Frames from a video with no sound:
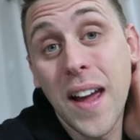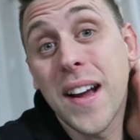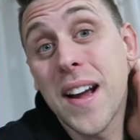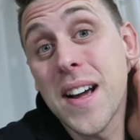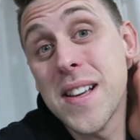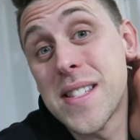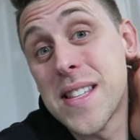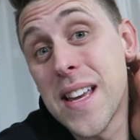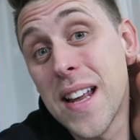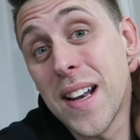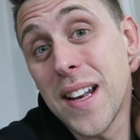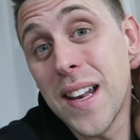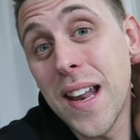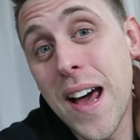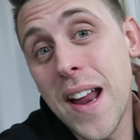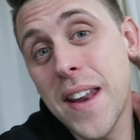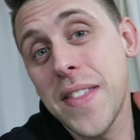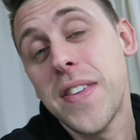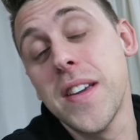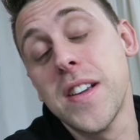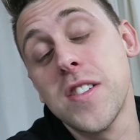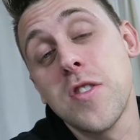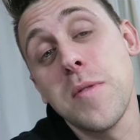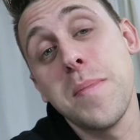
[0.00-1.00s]
Like I said, a
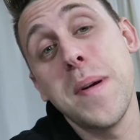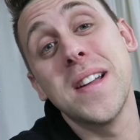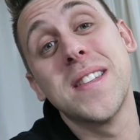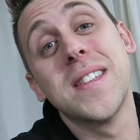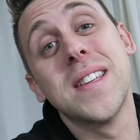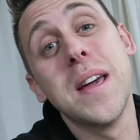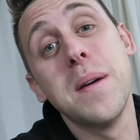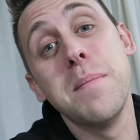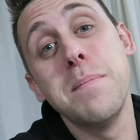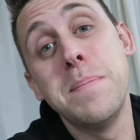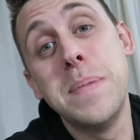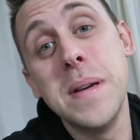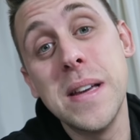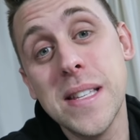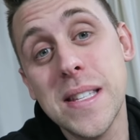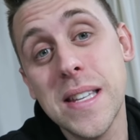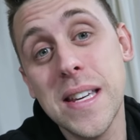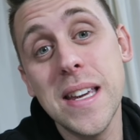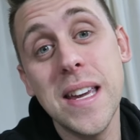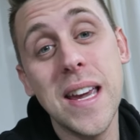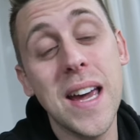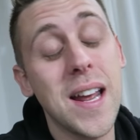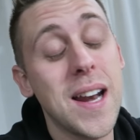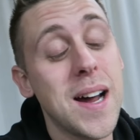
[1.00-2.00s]
lot of things are about to get
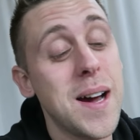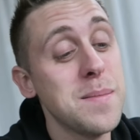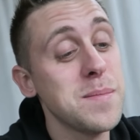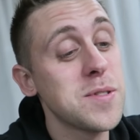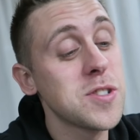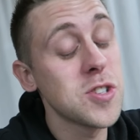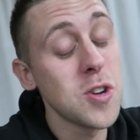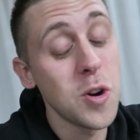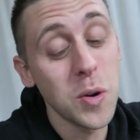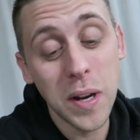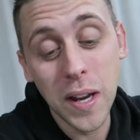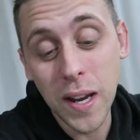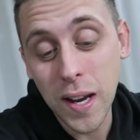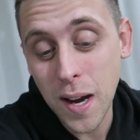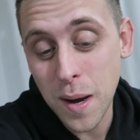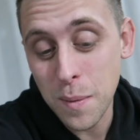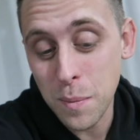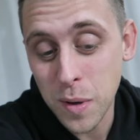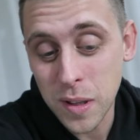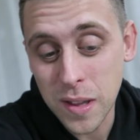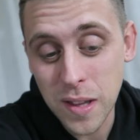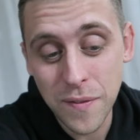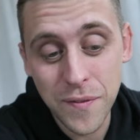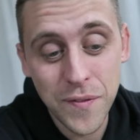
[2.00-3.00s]
busy, and I'm soaking
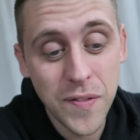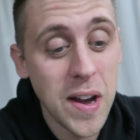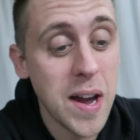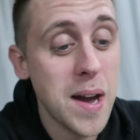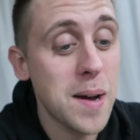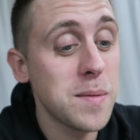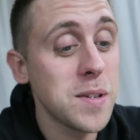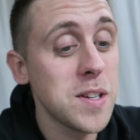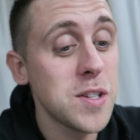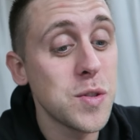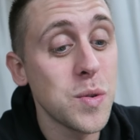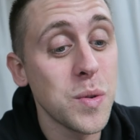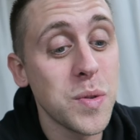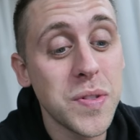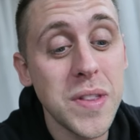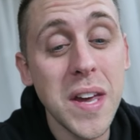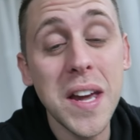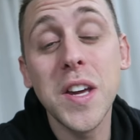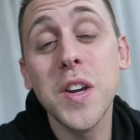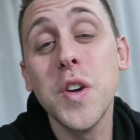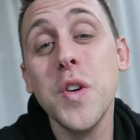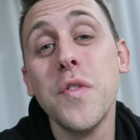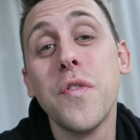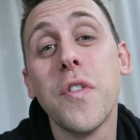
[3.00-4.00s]
up with the family. So
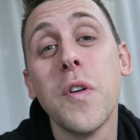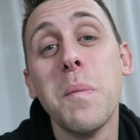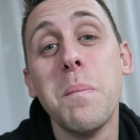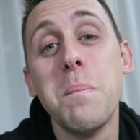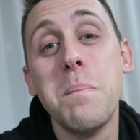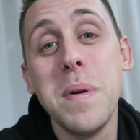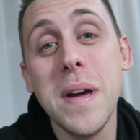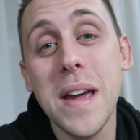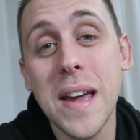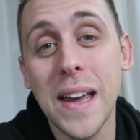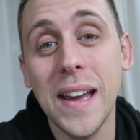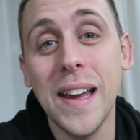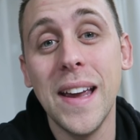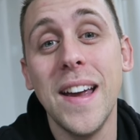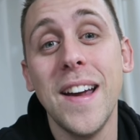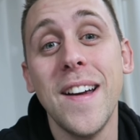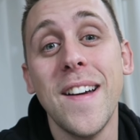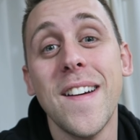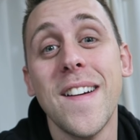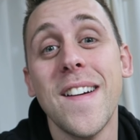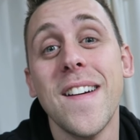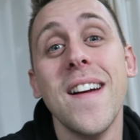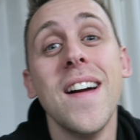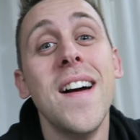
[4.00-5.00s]
thank you for being
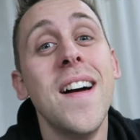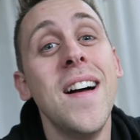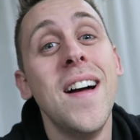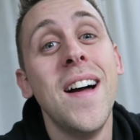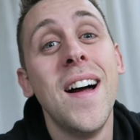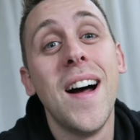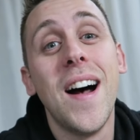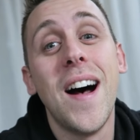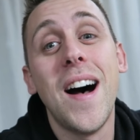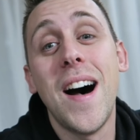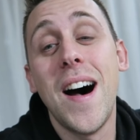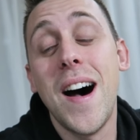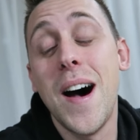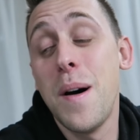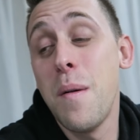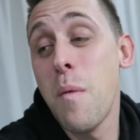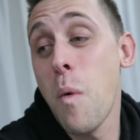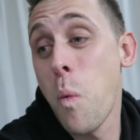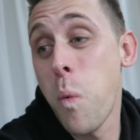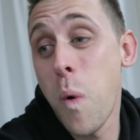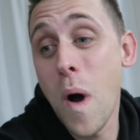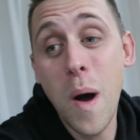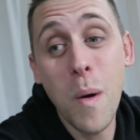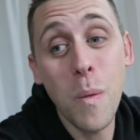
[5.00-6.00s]
here uh,
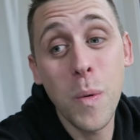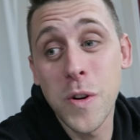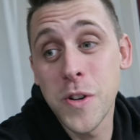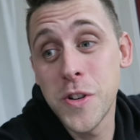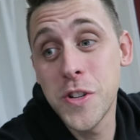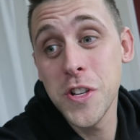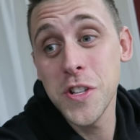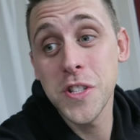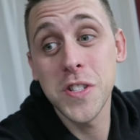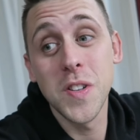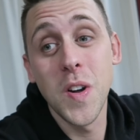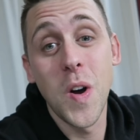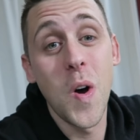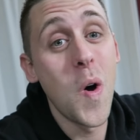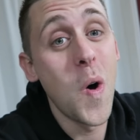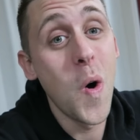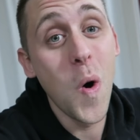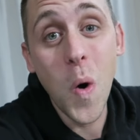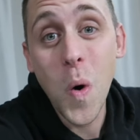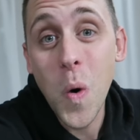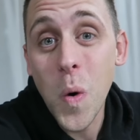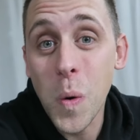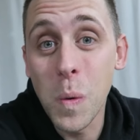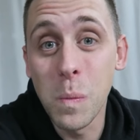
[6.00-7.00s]
while we're just
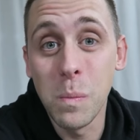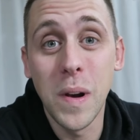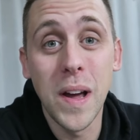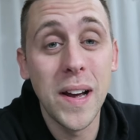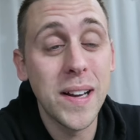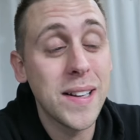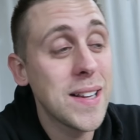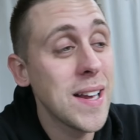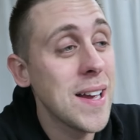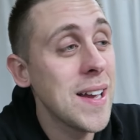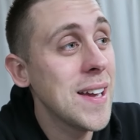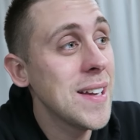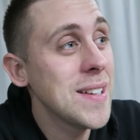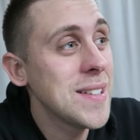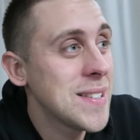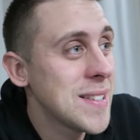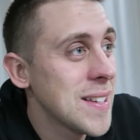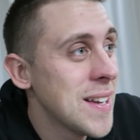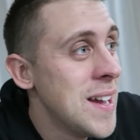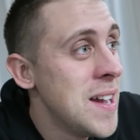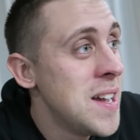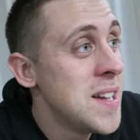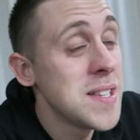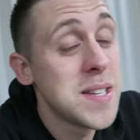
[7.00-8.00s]
home. Like
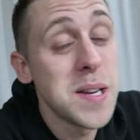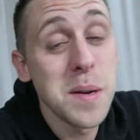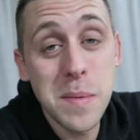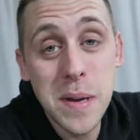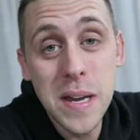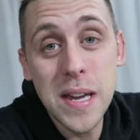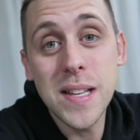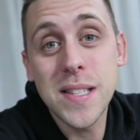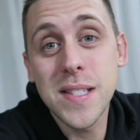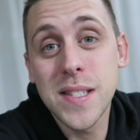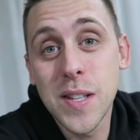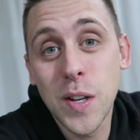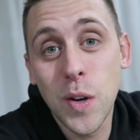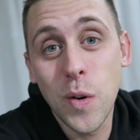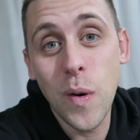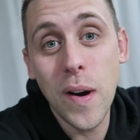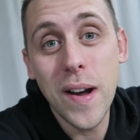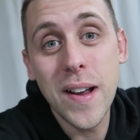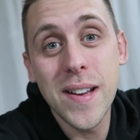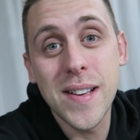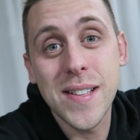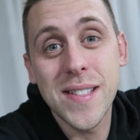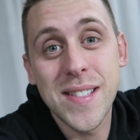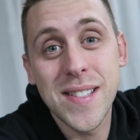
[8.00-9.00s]
it's to me, it's the
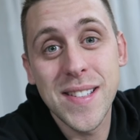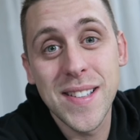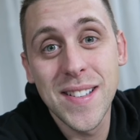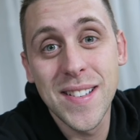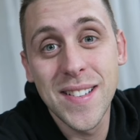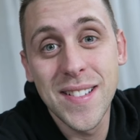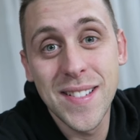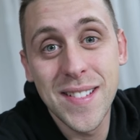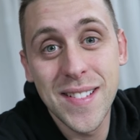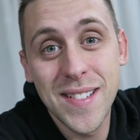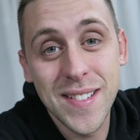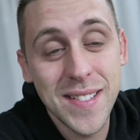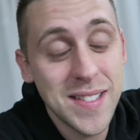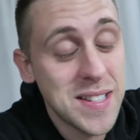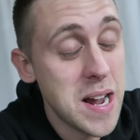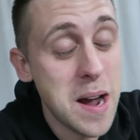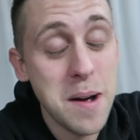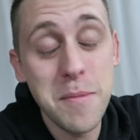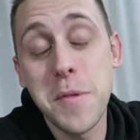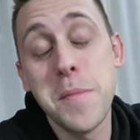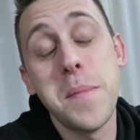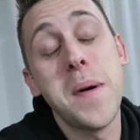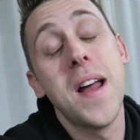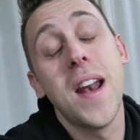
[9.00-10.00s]
greatest
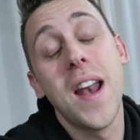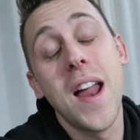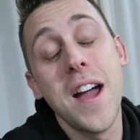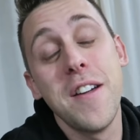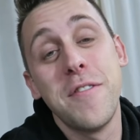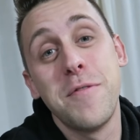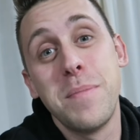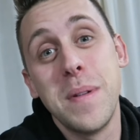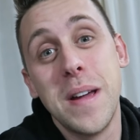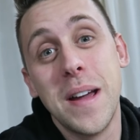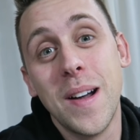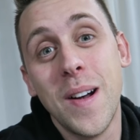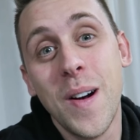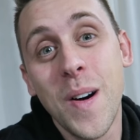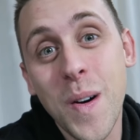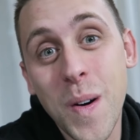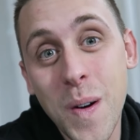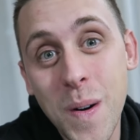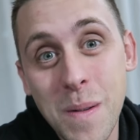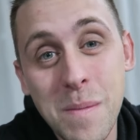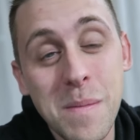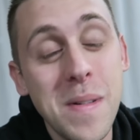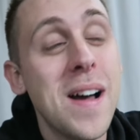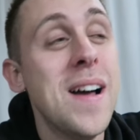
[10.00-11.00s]
time of my life being
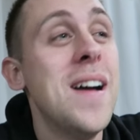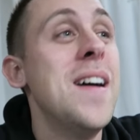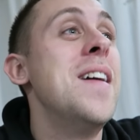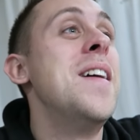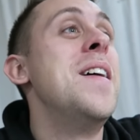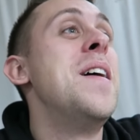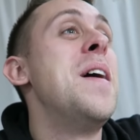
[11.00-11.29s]
home.